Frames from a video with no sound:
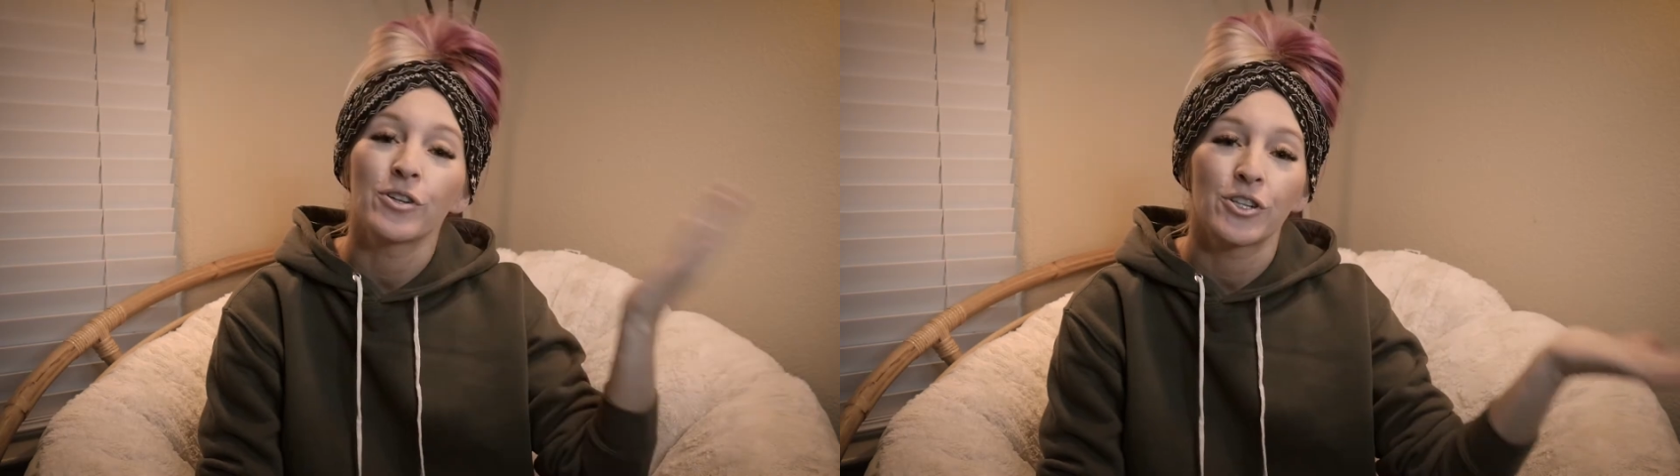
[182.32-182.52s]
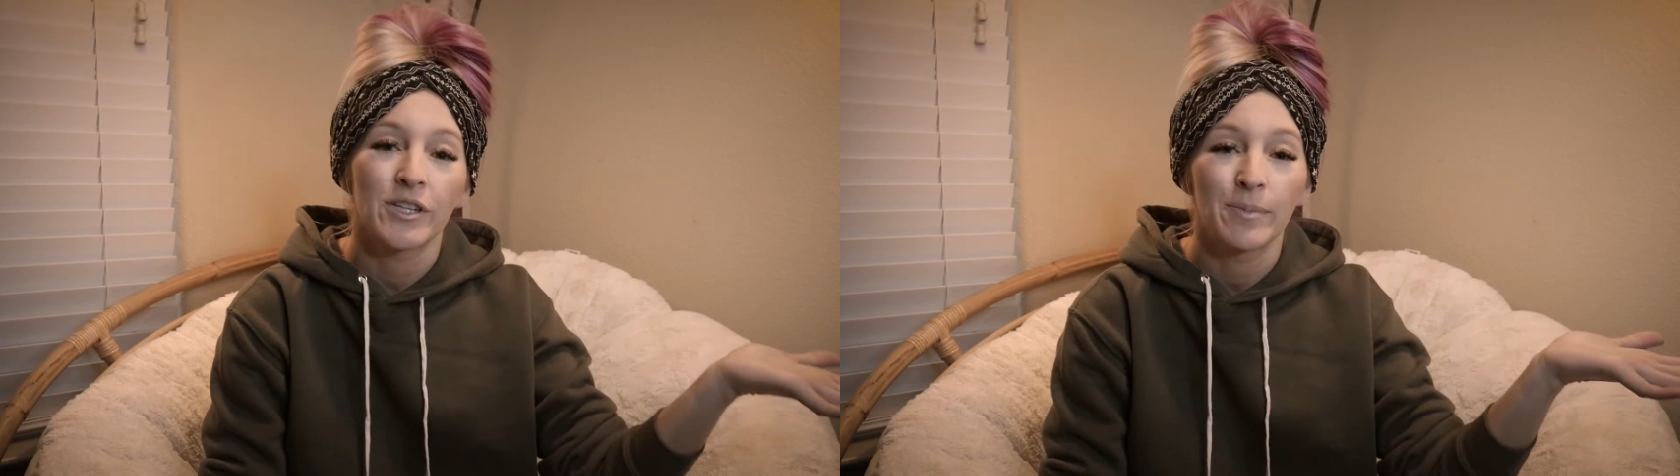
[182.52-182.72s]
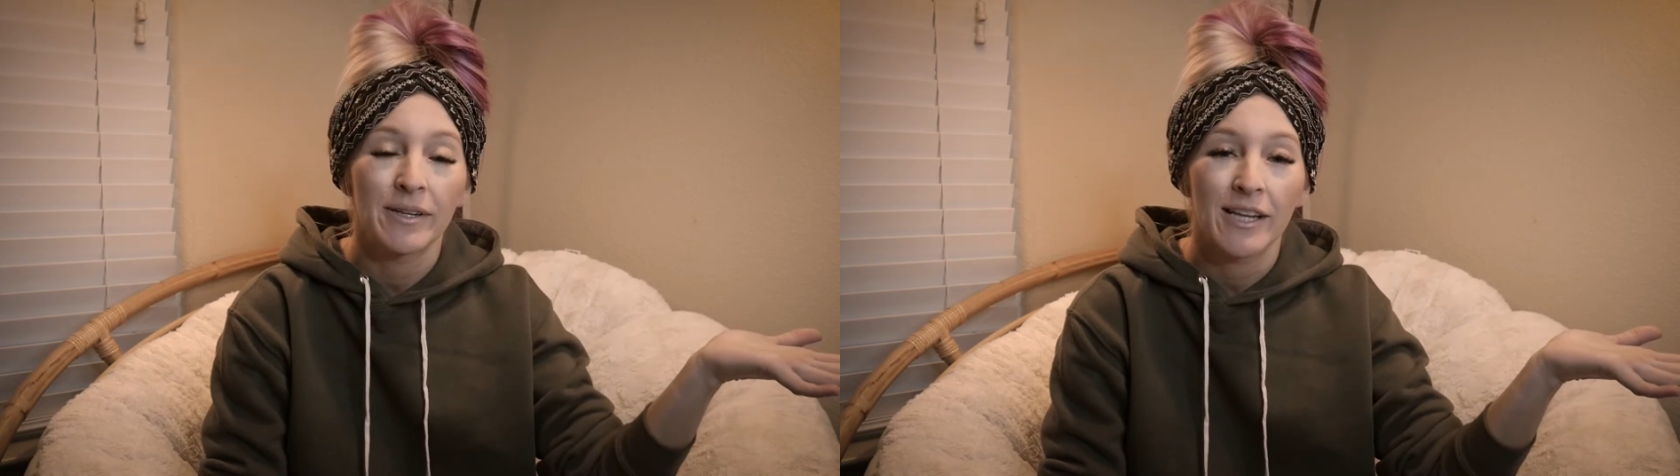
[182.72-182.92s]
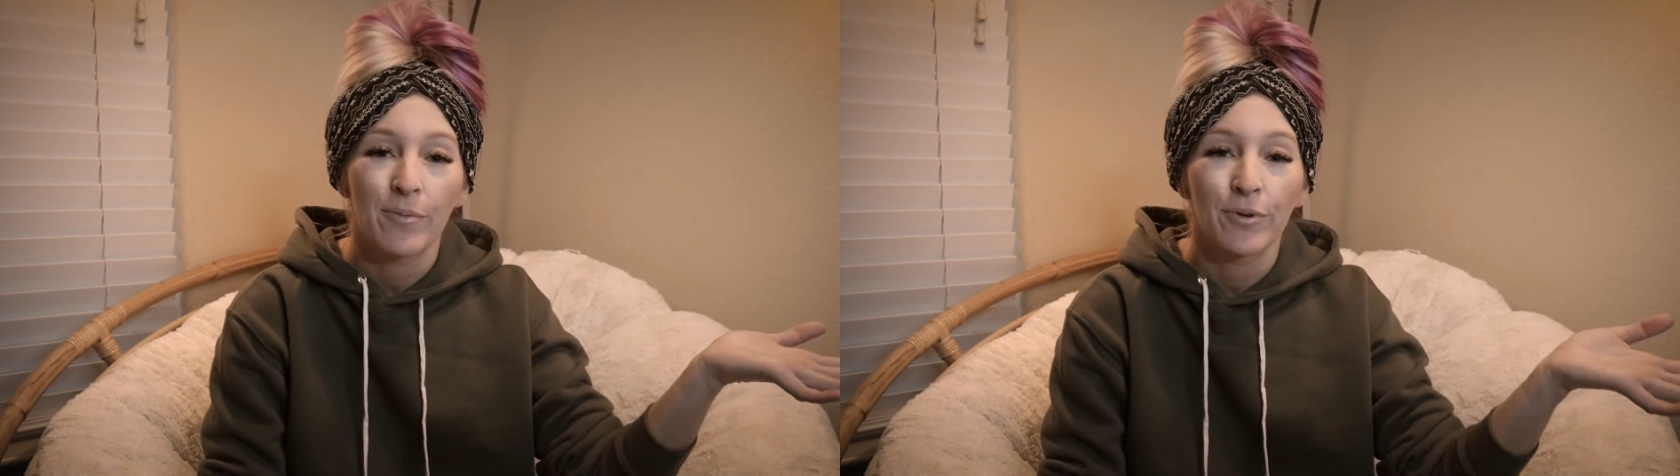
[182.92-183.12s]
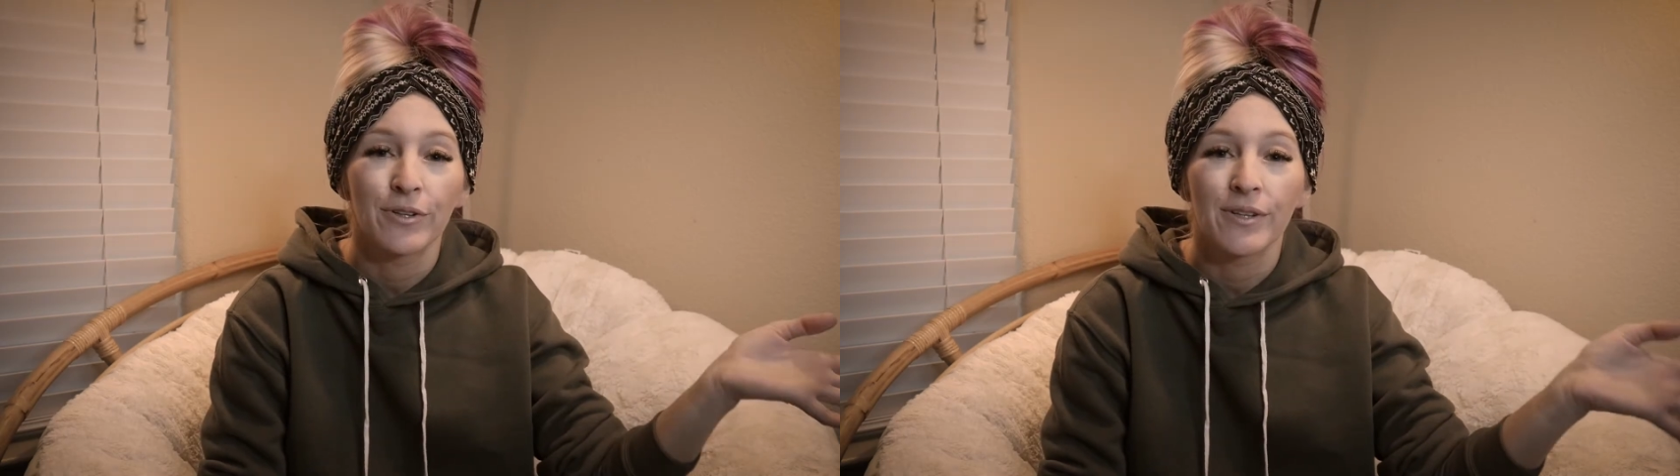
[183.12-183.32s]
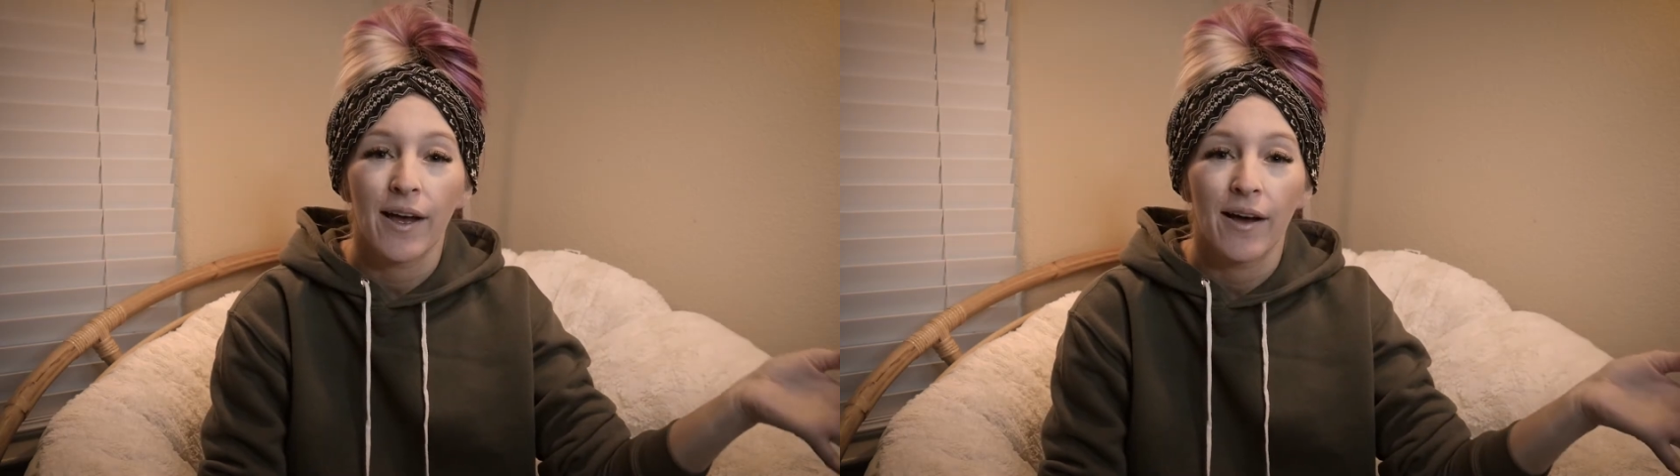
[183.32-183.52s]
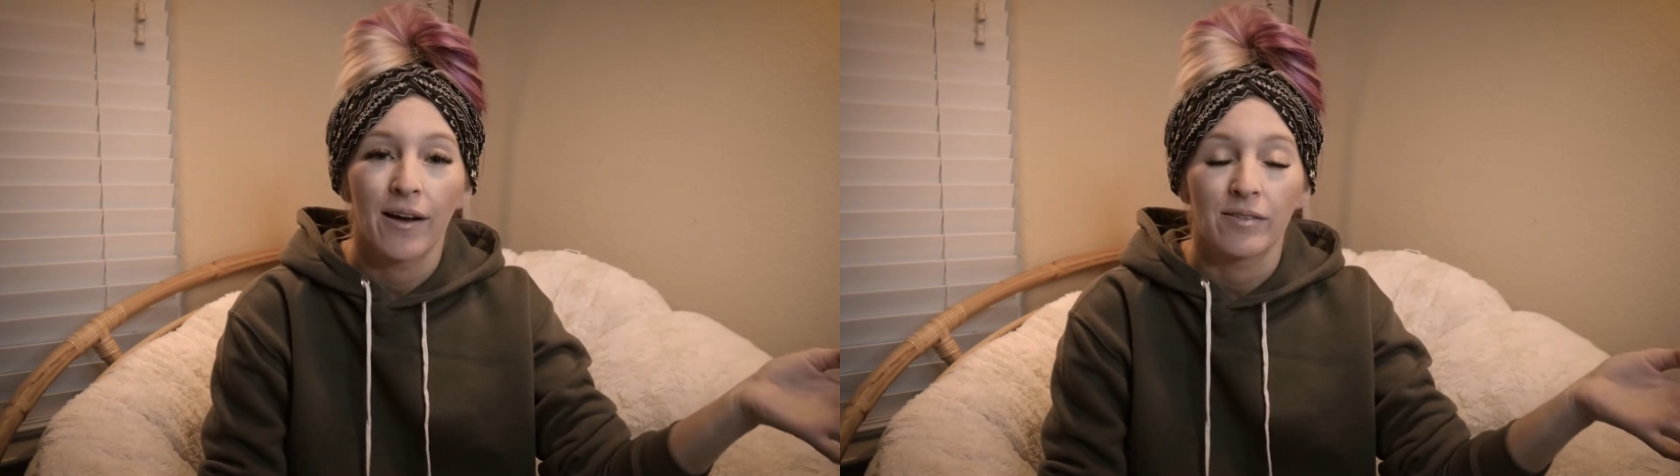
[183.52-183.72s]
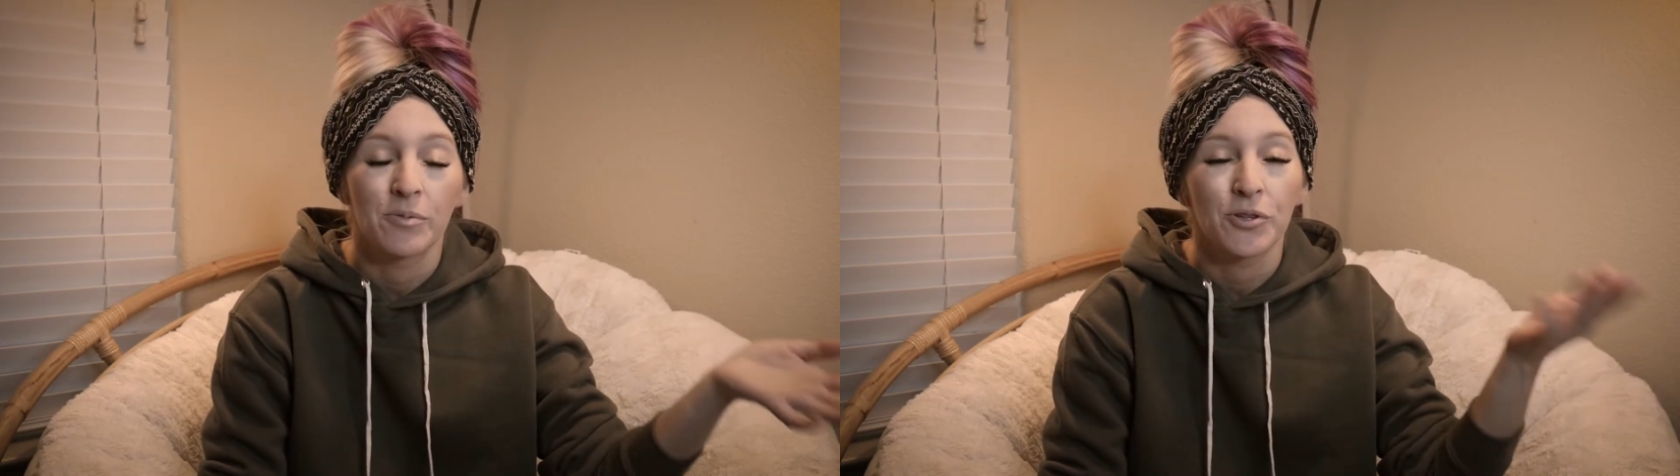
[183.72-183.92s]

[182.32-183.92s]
are just some examples of some